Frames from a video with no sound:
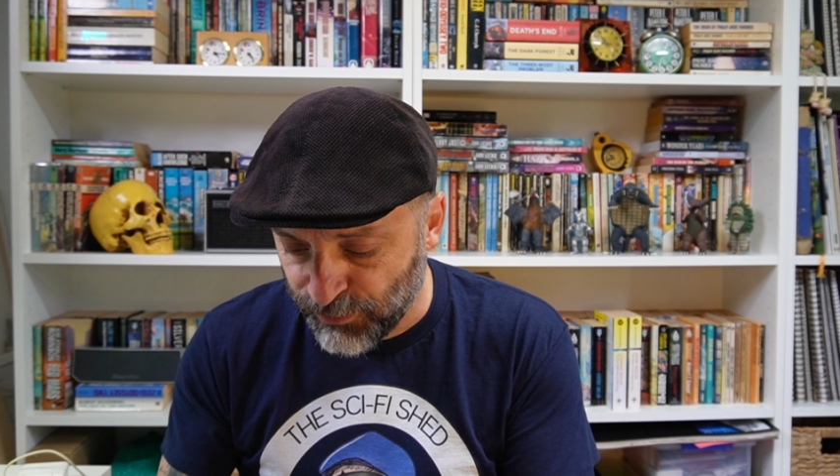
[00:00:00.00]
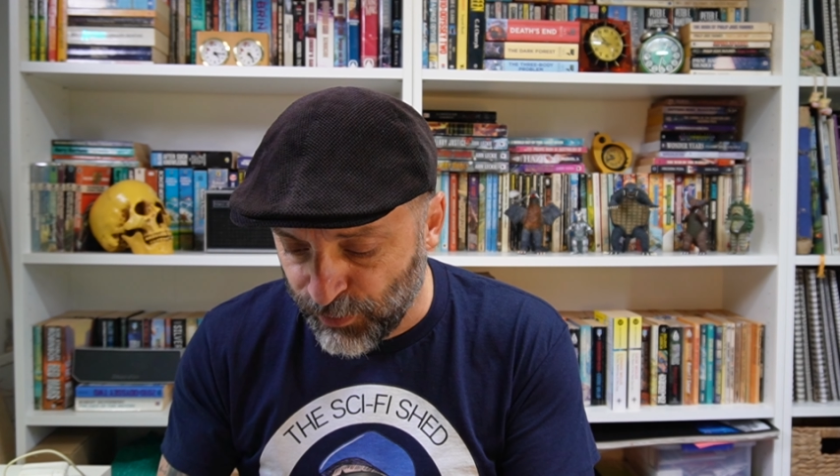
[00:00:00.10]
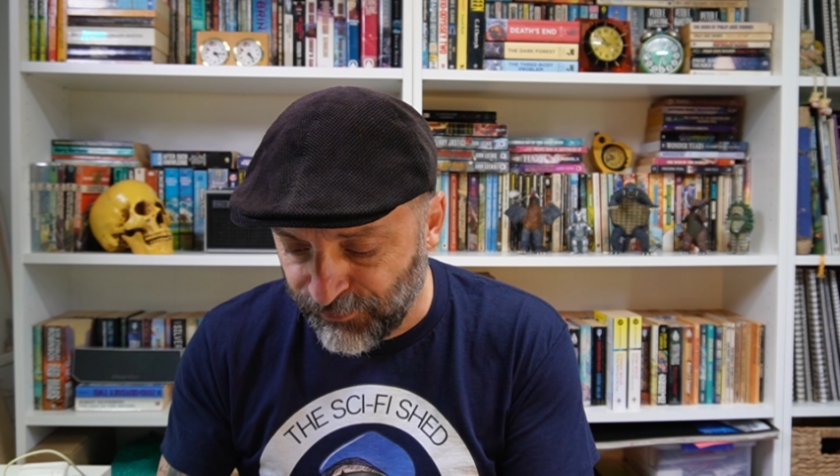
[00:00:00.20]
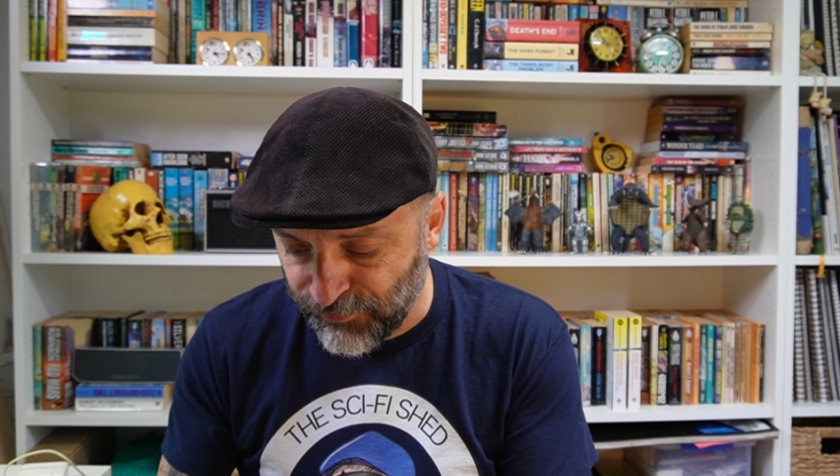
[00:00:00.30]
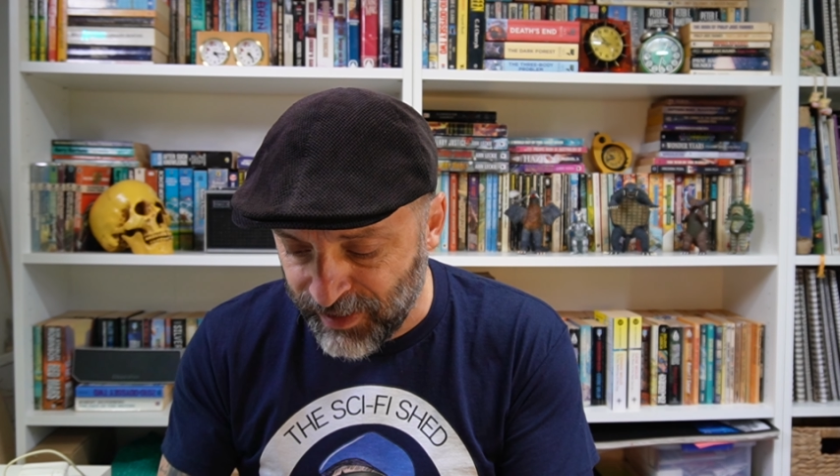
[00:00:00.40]

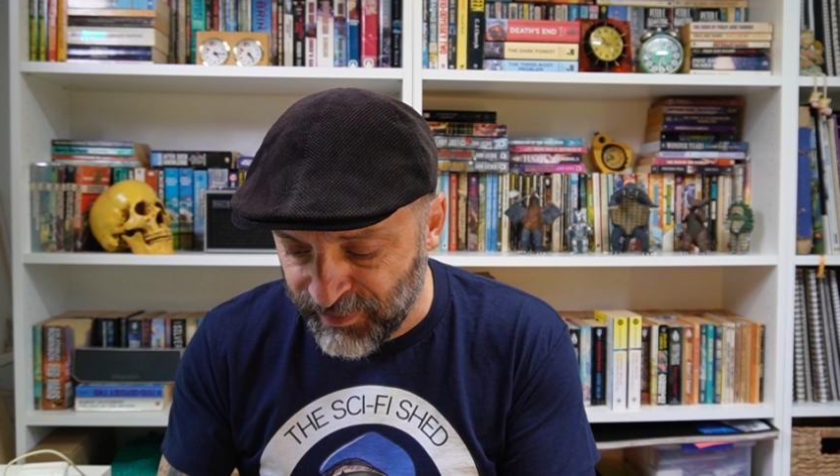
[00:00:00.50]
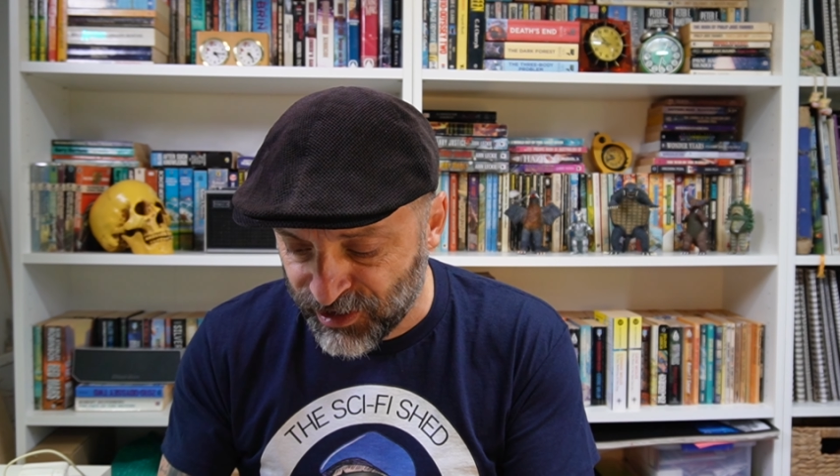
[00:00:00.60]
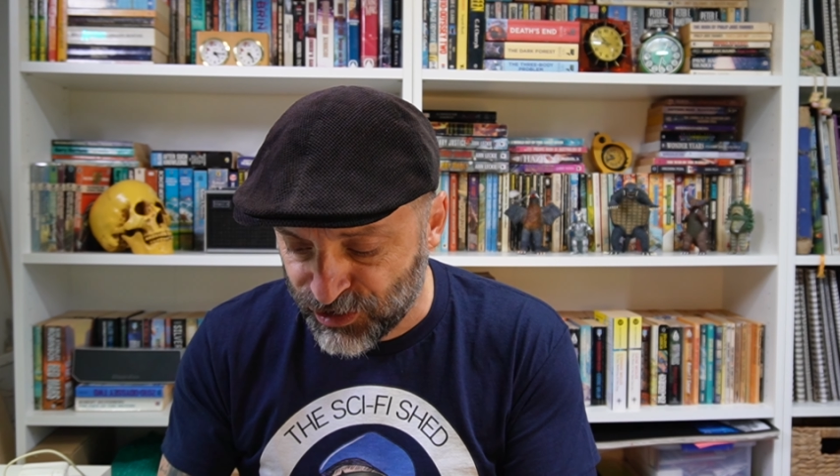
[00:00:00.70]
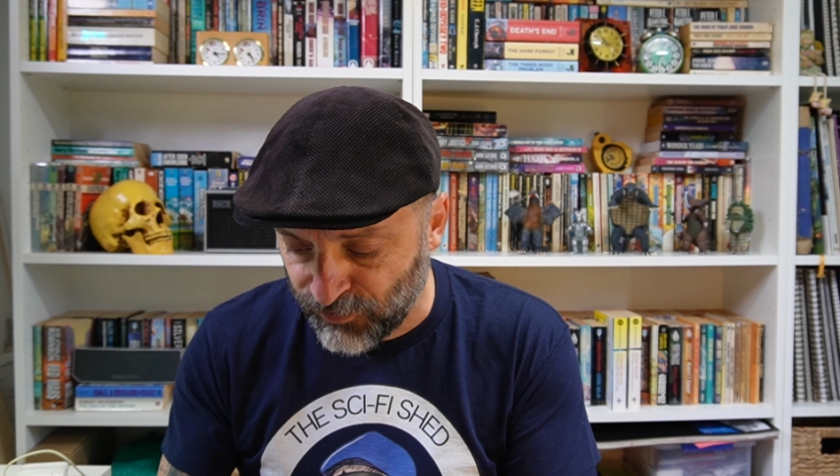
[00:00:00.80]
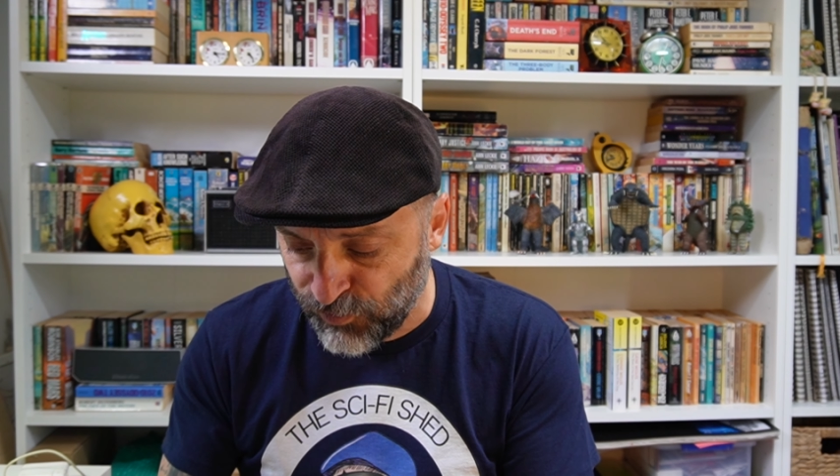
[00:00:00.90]
with 3
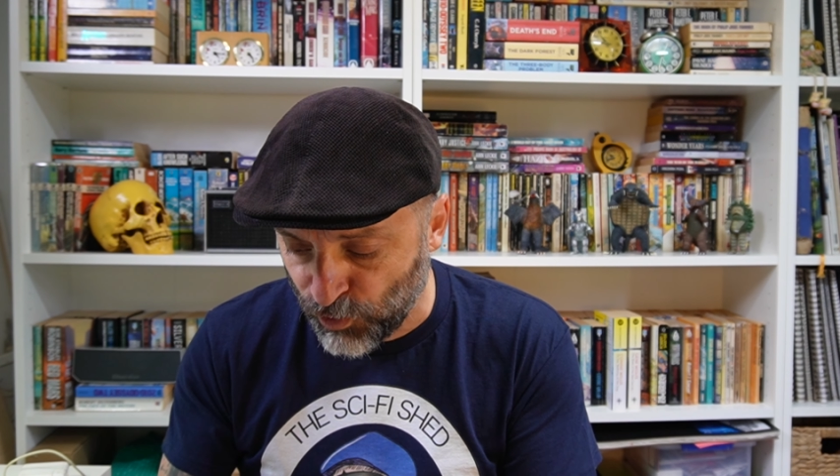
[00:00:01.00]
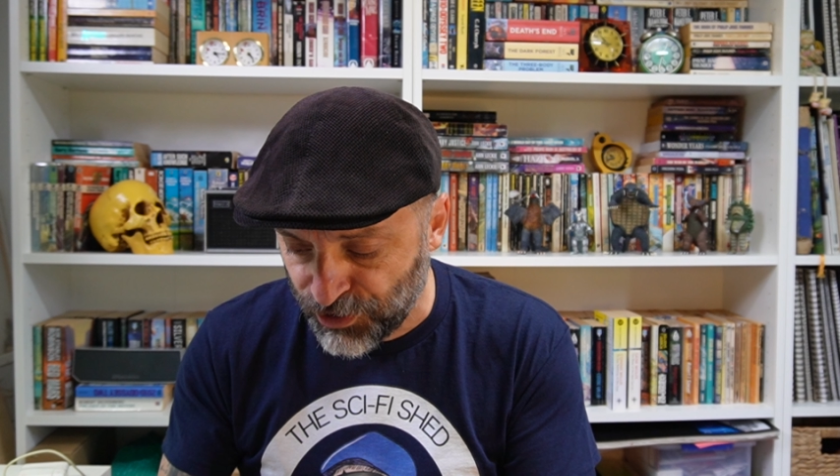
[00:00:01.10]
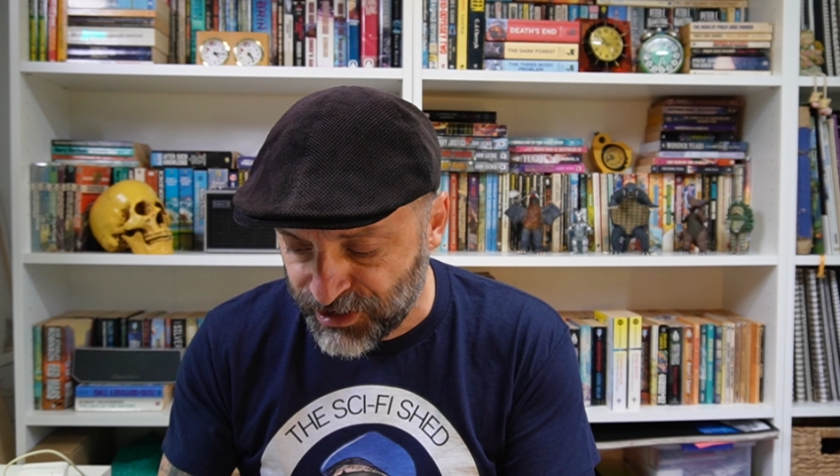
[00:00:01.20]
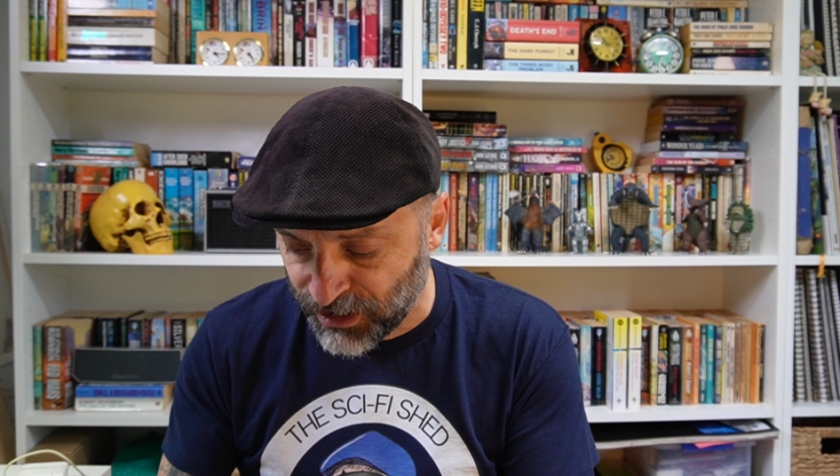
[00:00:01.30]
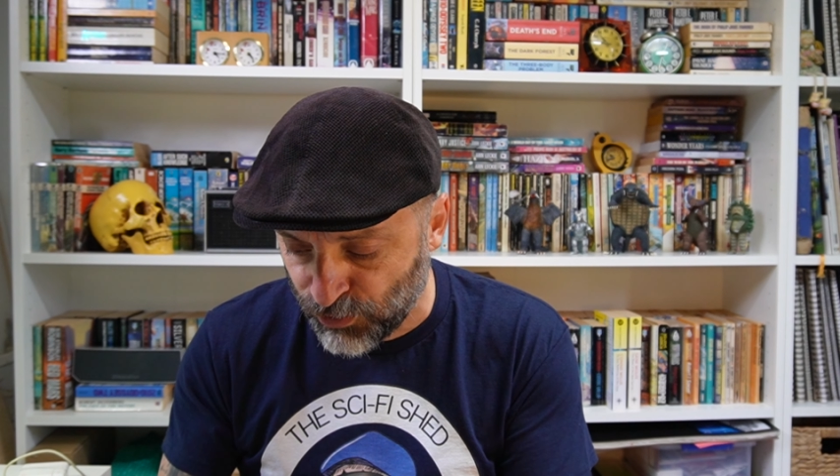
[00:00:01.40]
minutes of
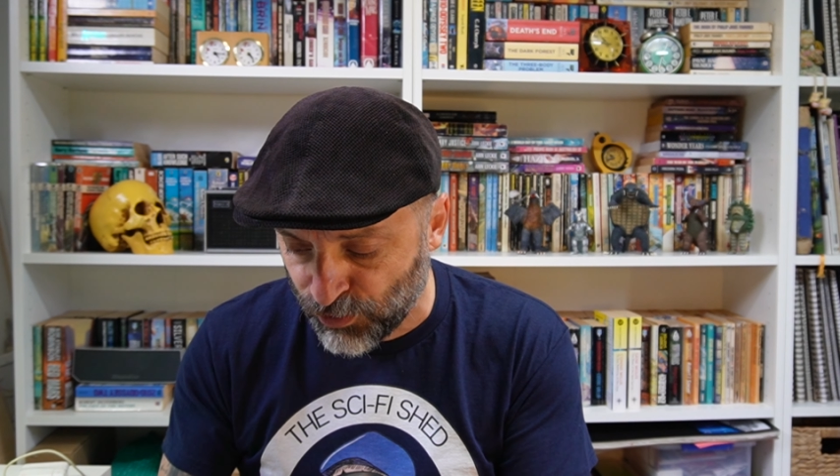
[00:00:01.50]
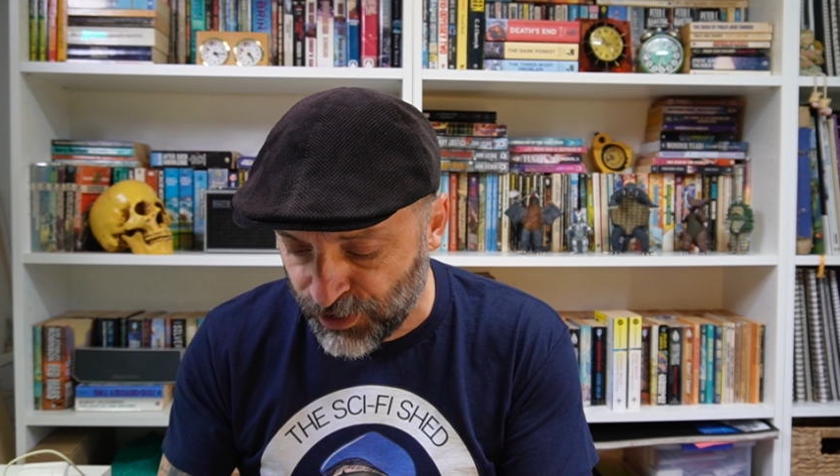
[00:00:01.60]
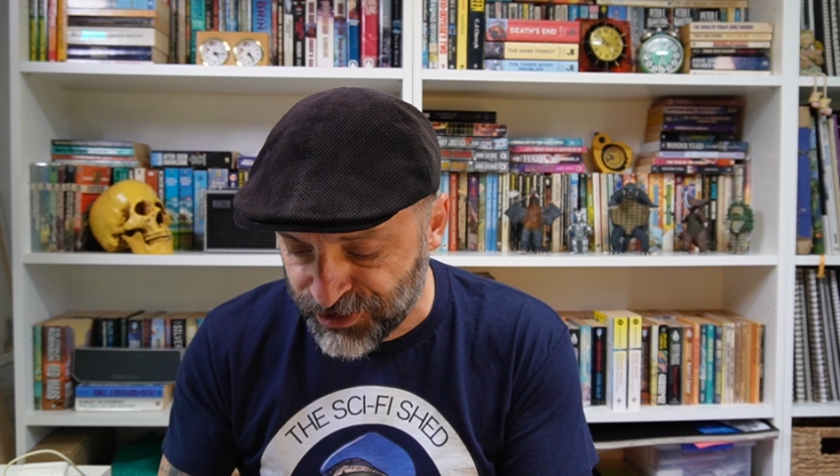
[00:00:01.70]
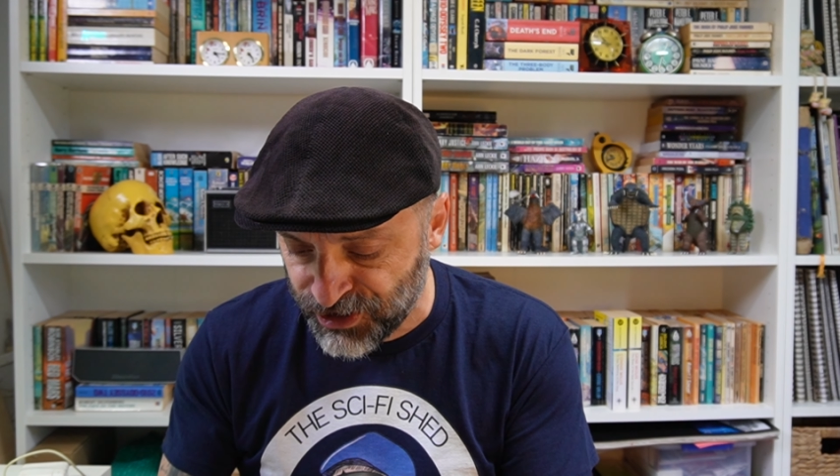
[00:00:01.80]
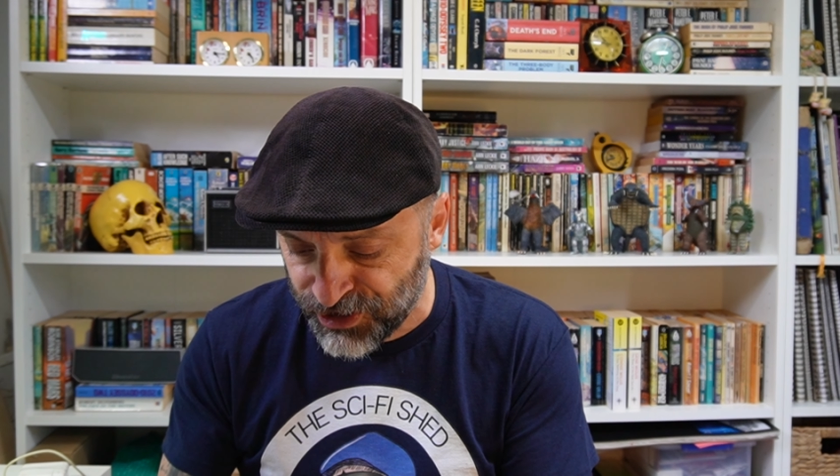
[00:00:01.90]
hooks and
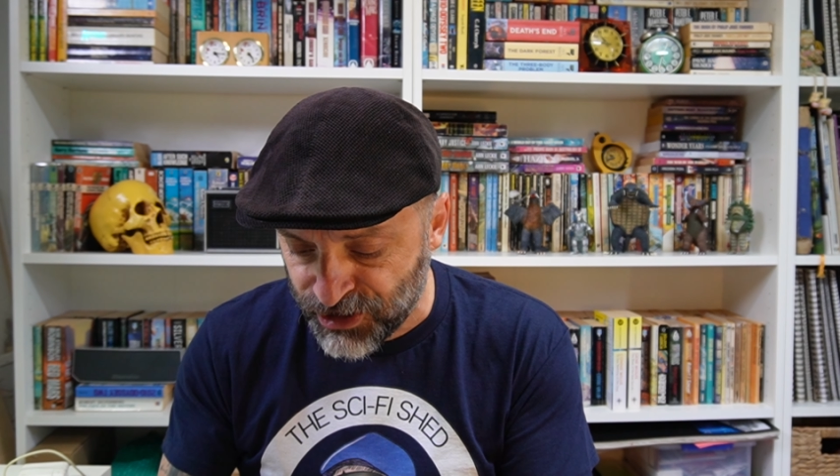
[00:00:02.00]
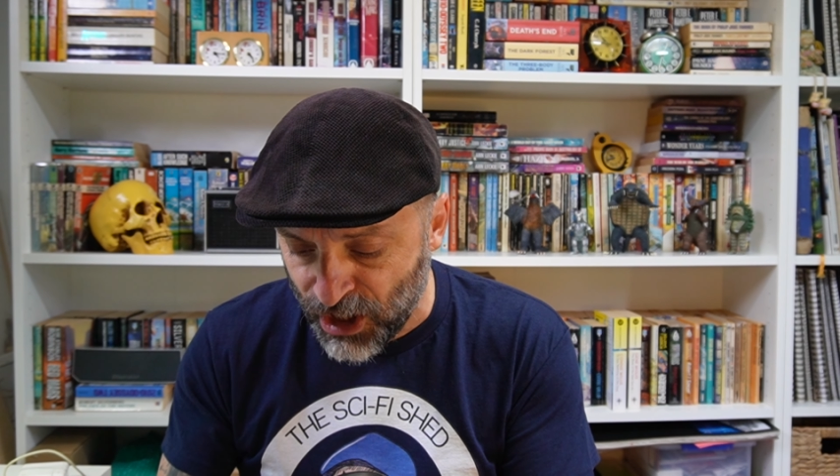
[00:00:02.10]
choruses